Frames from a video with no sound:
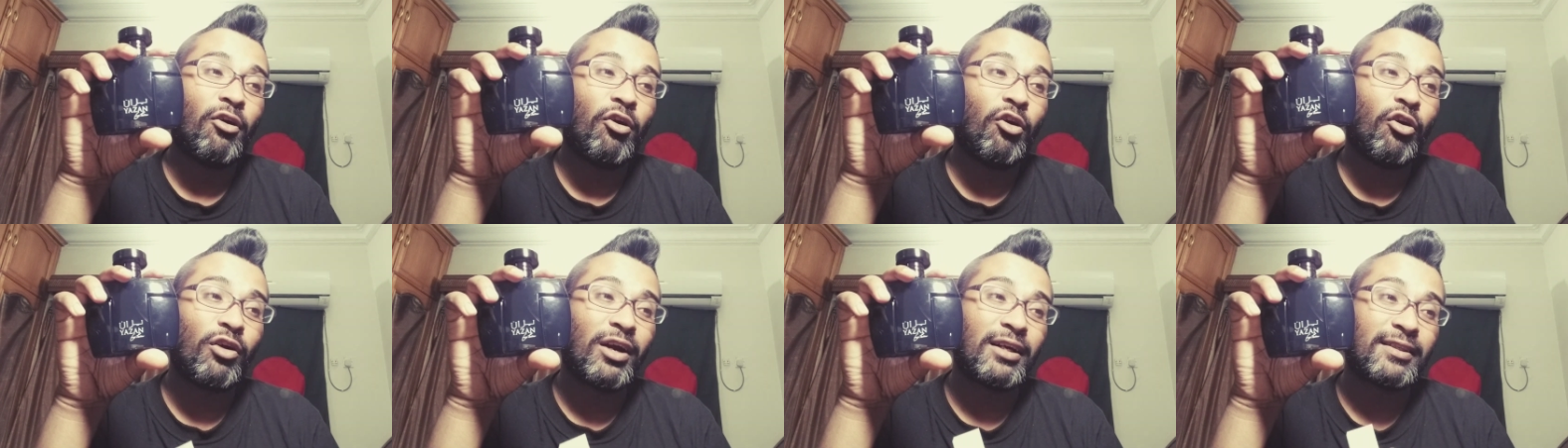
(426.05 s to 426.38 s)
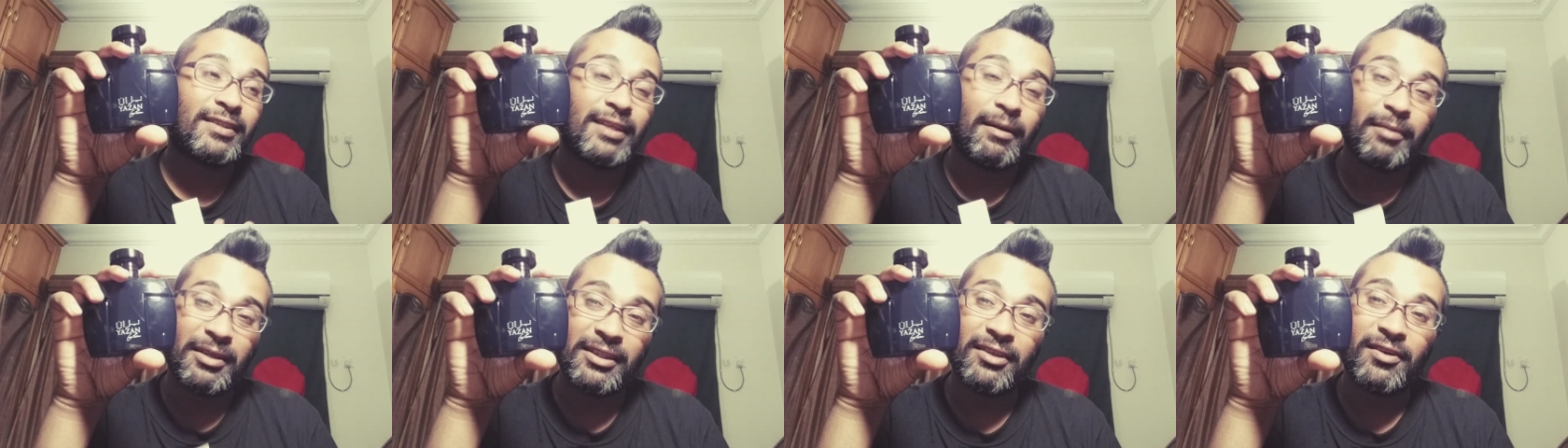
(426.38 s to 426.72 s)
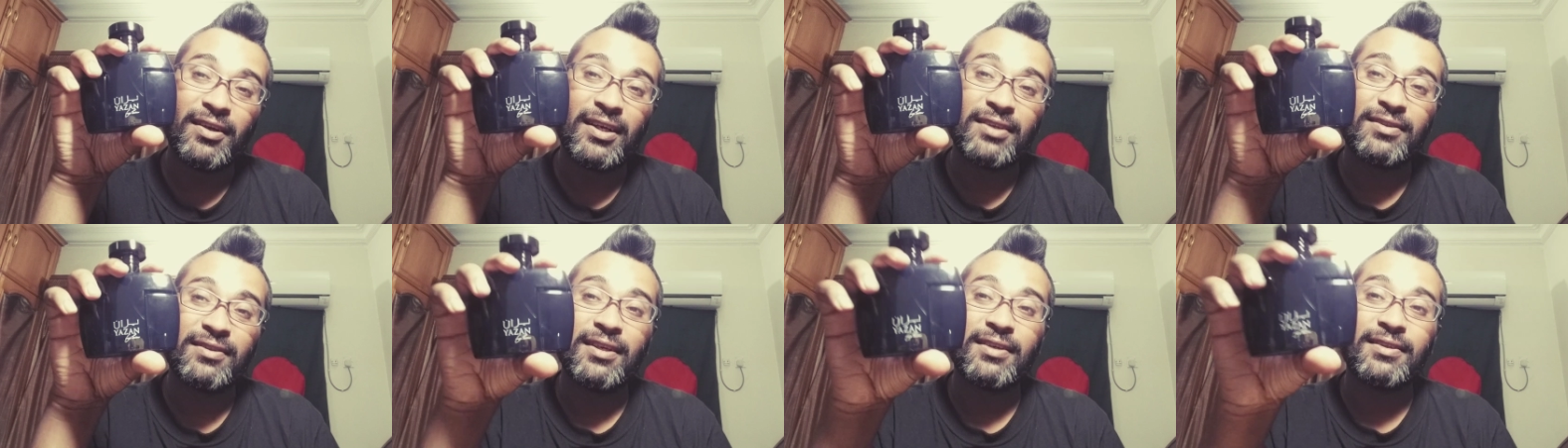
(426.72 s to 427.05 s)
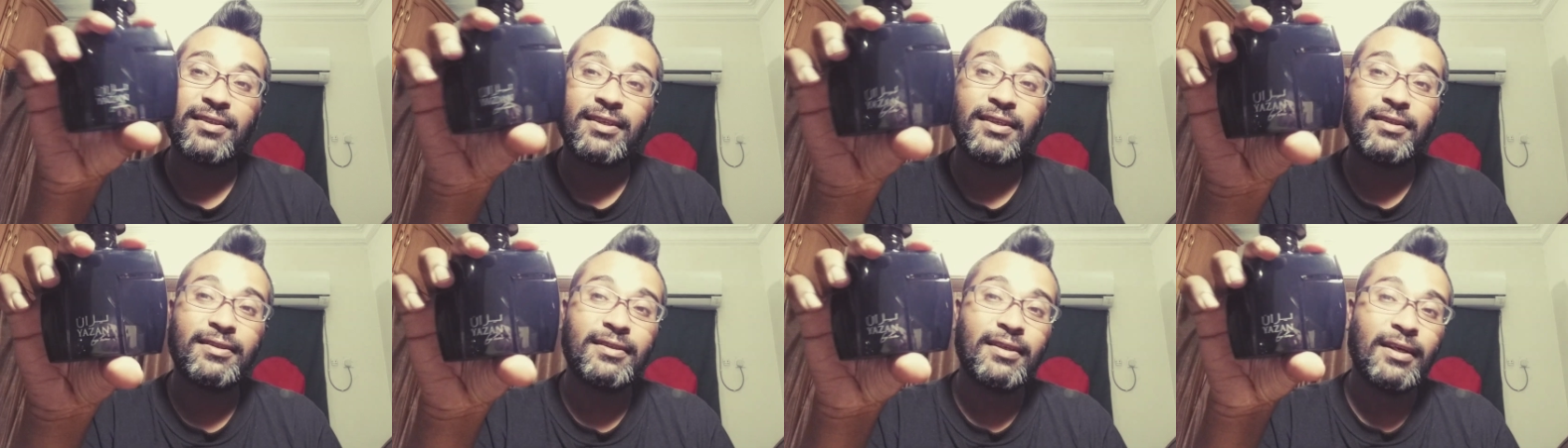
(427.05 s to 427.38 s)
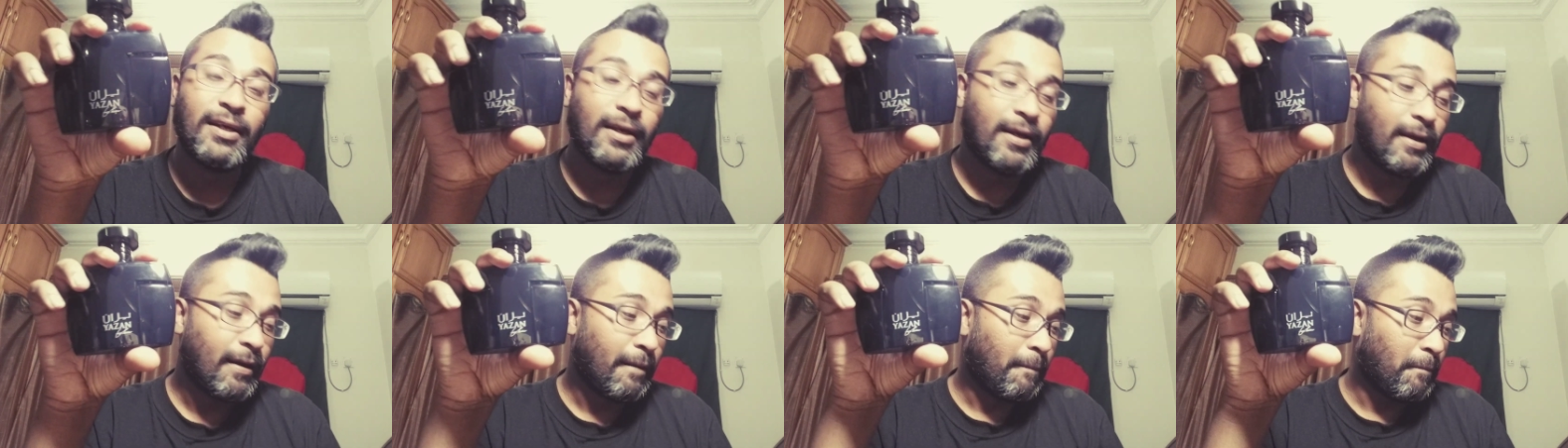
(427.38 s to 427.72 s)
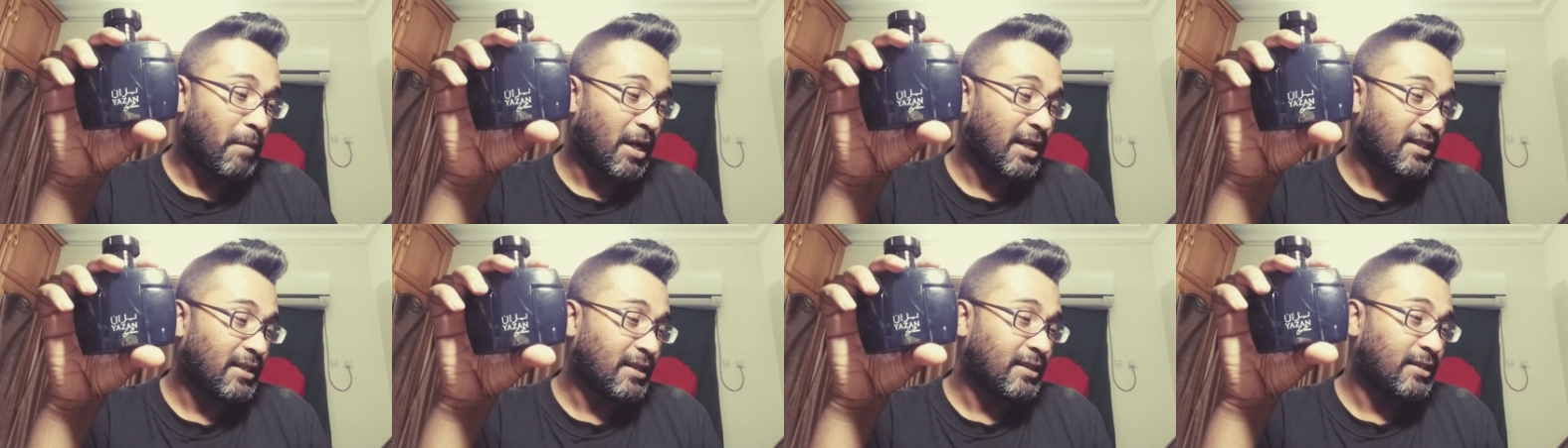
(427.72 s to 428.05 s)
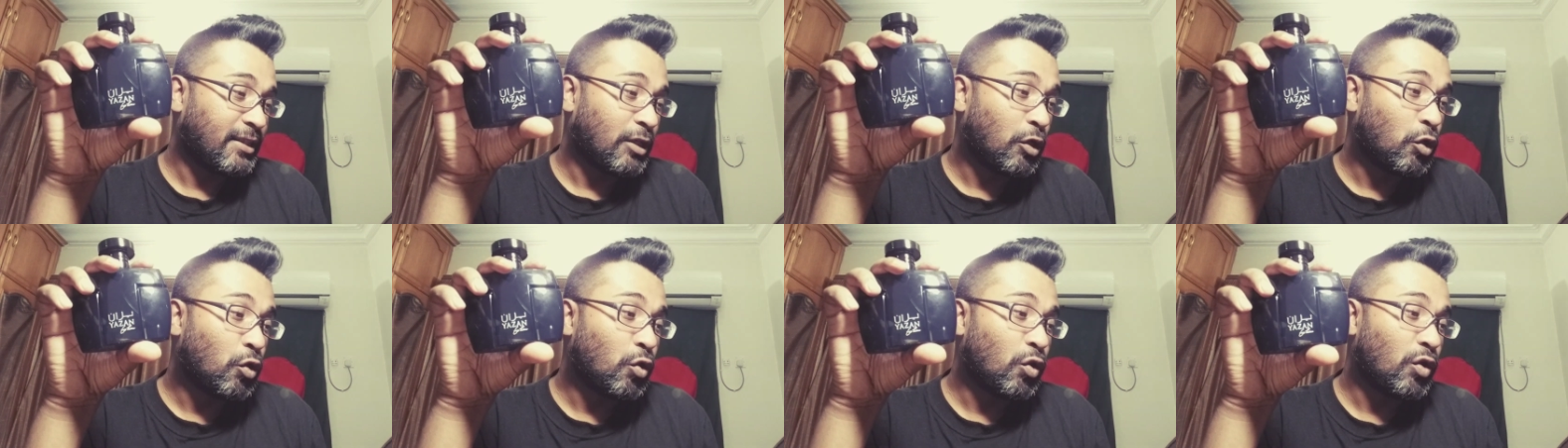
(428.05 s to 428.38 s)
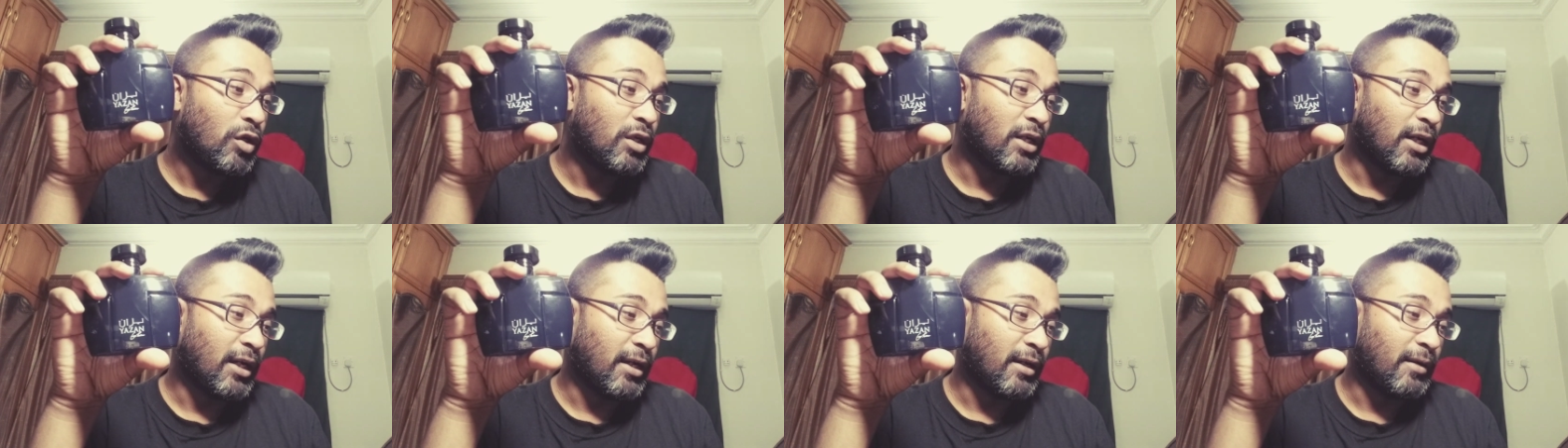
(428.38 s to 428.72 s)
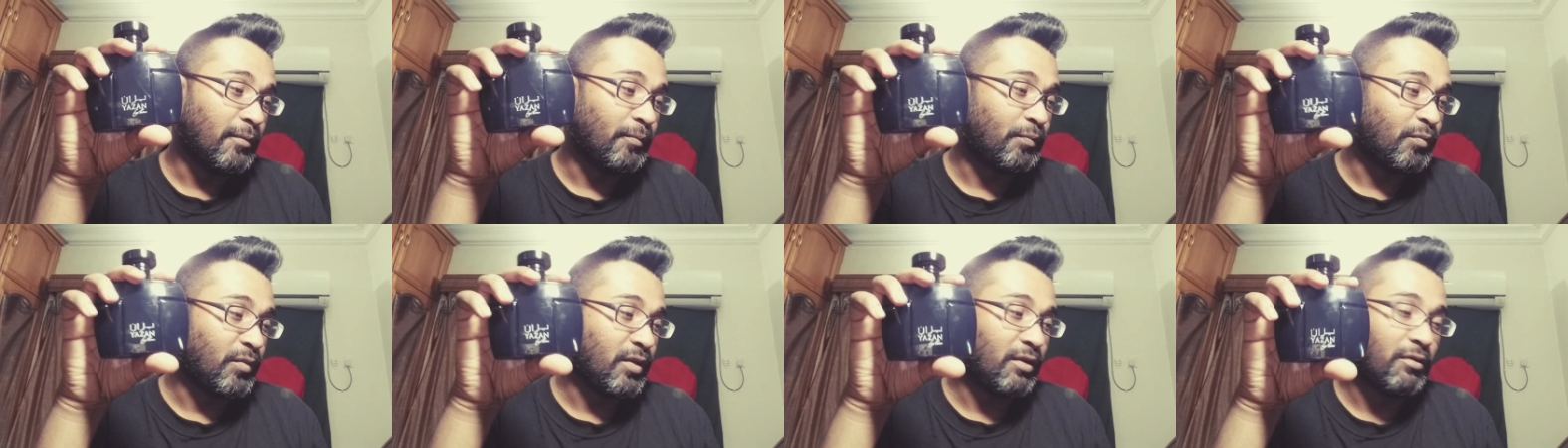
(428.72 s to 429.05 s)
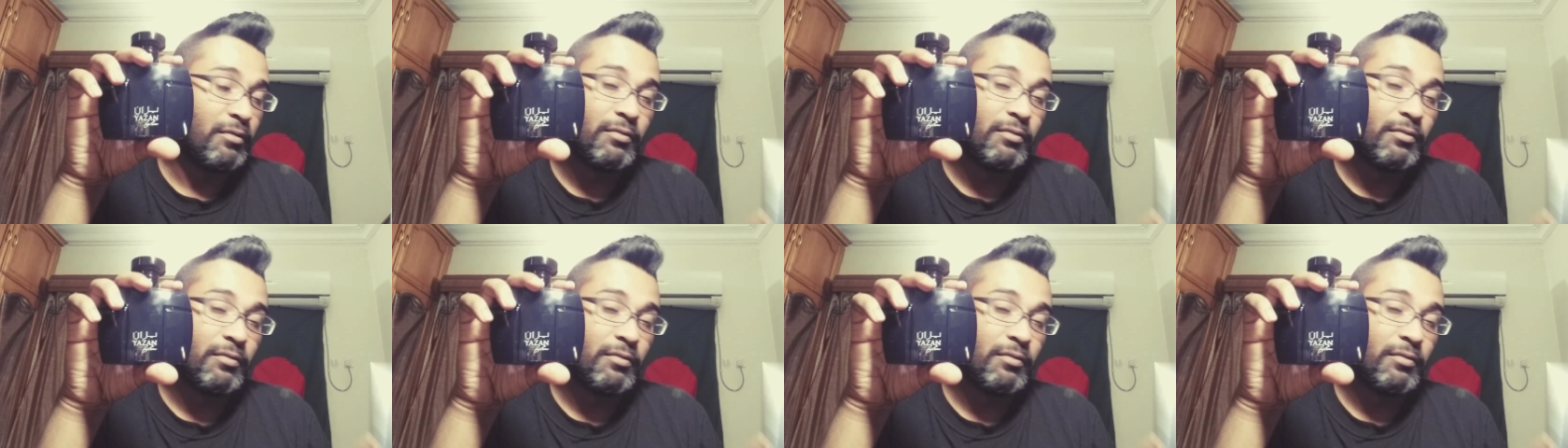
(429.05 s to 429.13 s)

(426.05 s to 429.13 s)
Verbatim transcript: or some other essences, but I think it's a good um,